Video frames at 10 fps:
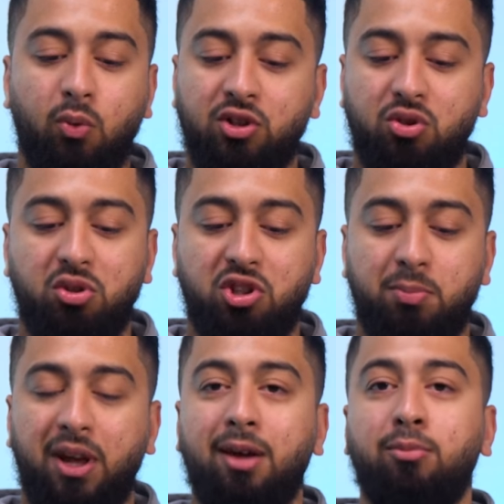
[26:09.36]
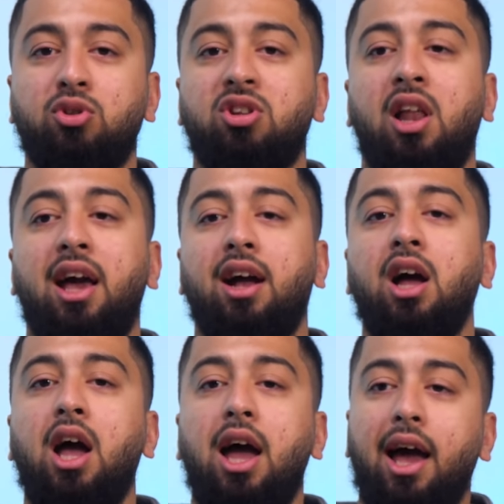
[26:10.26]
want to, and just be able to like
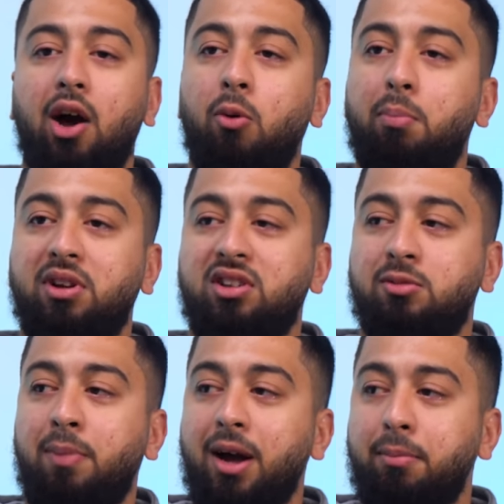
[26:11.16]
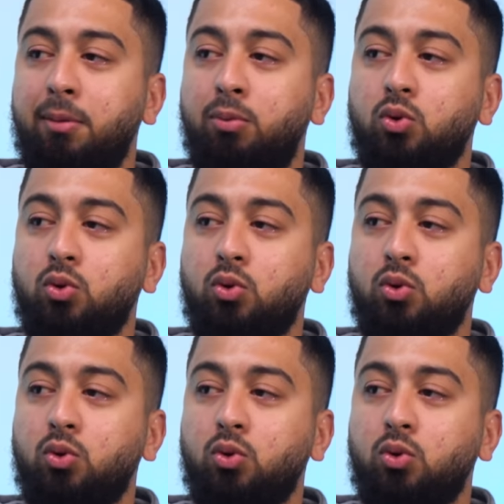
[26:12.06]
help and inspire people